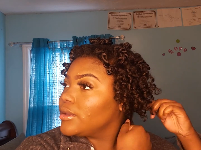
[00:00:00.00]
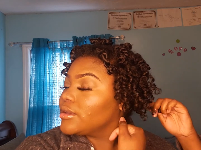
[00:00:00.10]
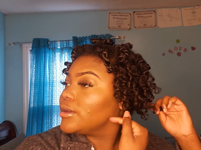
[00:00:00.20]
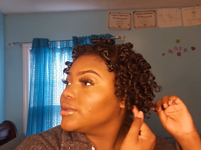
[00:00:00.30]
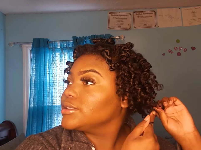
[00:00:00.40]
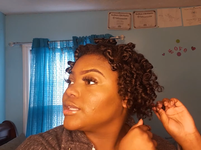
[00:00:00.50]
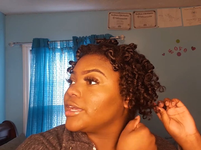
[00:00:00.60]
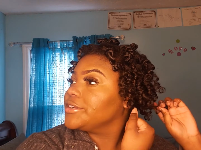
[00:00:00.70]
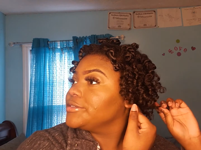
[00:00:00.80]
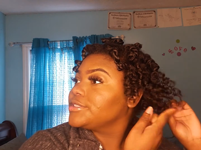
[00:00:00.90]
because I
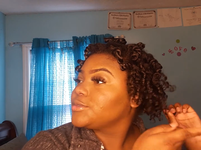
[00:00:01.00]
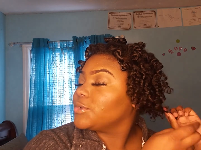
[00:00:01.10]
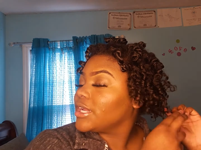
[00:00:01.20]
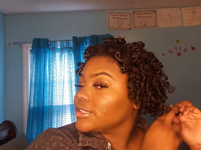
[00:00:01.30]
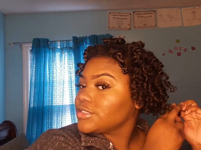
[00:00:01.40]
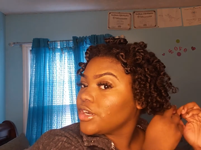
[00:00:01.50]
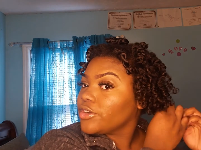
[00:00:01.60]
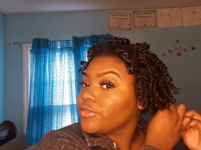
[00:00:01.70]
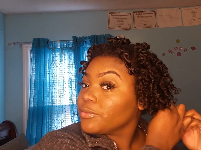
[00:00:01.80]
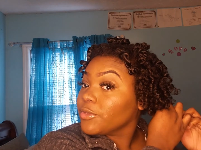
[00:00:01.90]
notice when I start
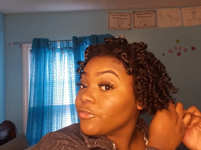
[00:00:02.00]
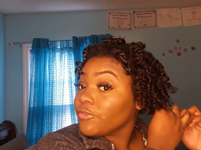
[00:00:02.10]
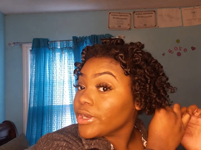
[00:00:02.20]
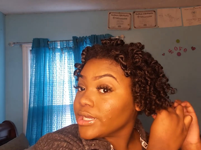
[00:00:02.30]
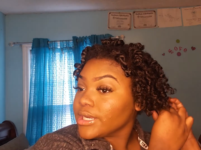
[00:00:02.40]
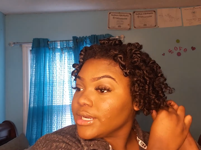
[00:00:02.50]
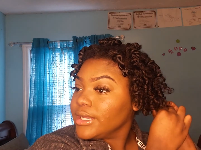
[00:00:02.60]
from the front,